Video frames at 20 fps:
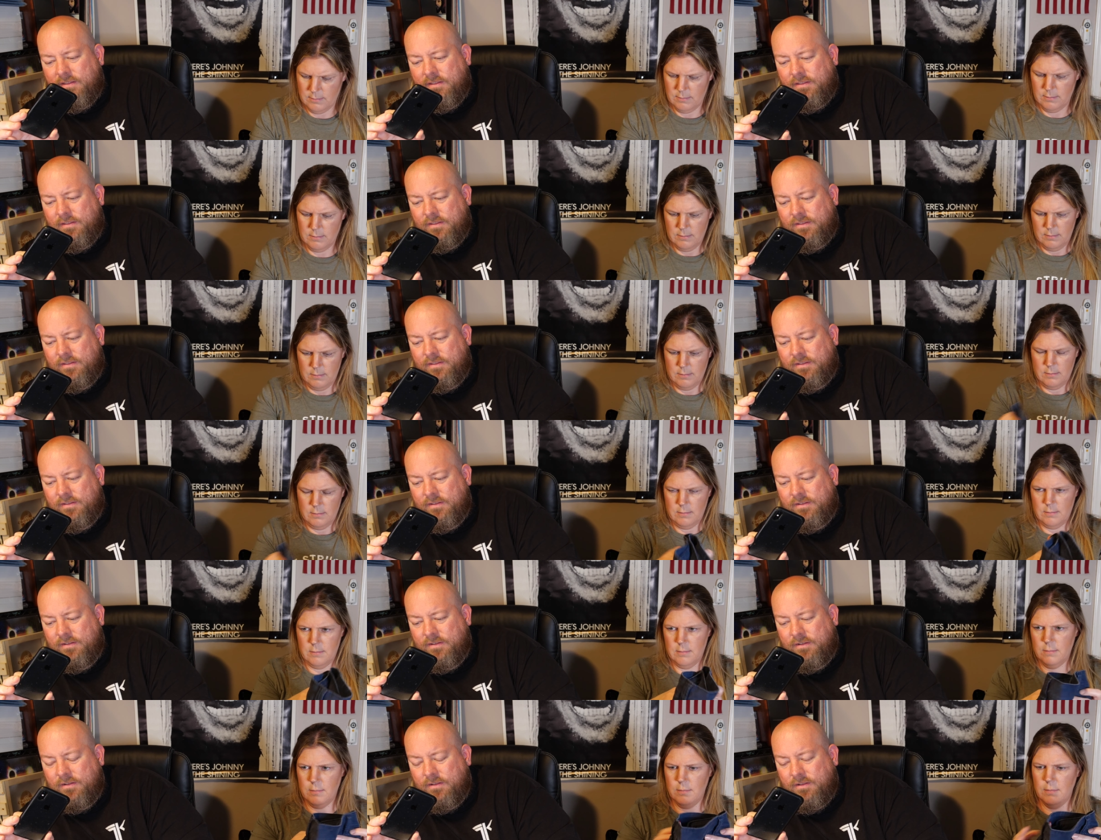
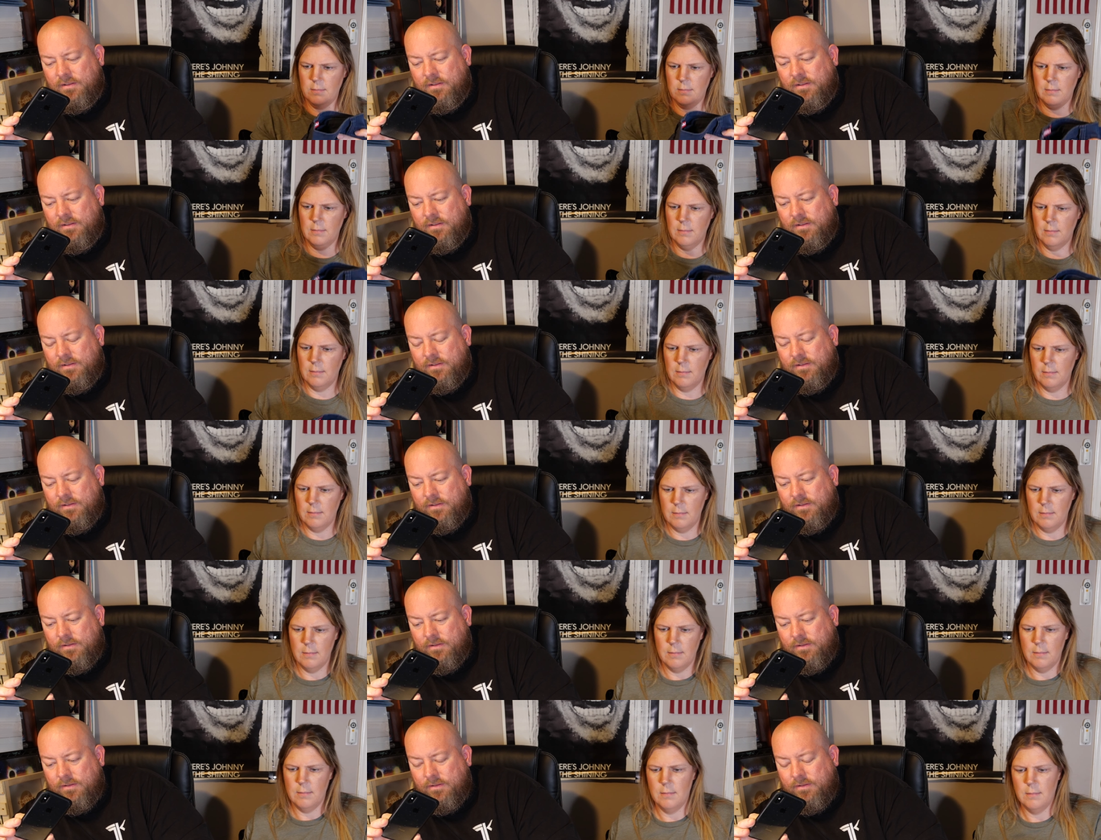
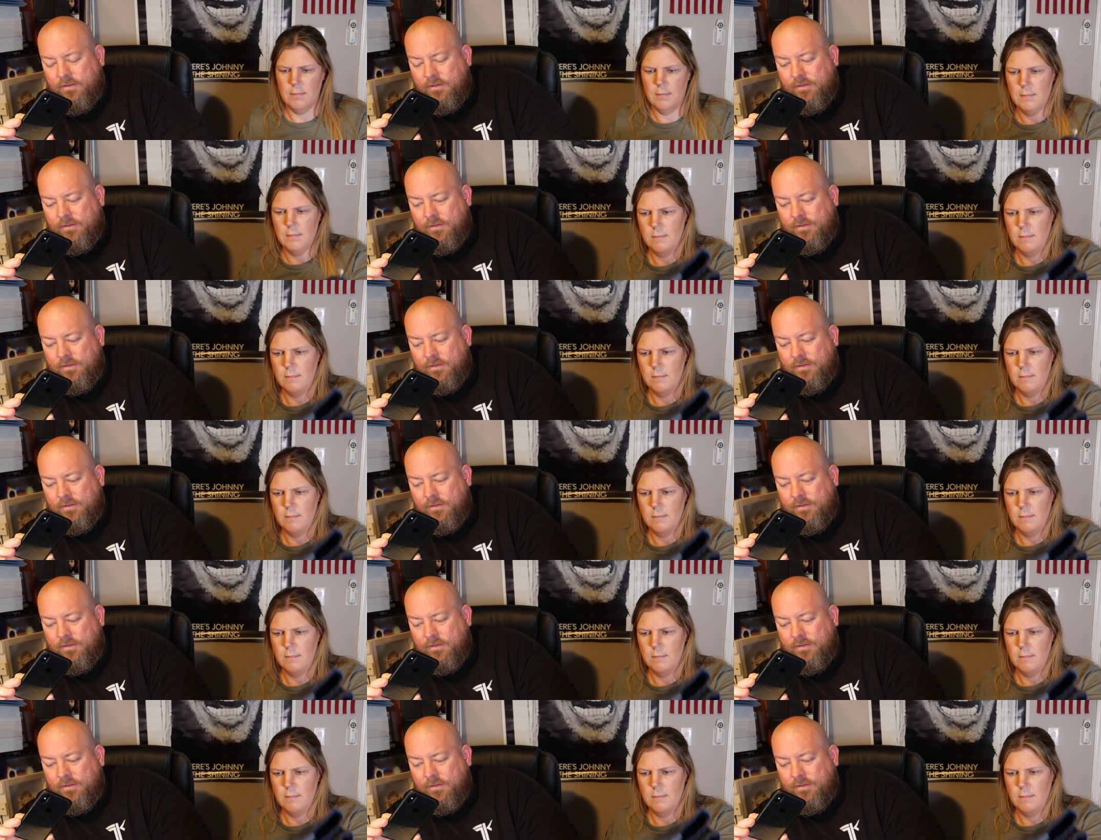[no speech]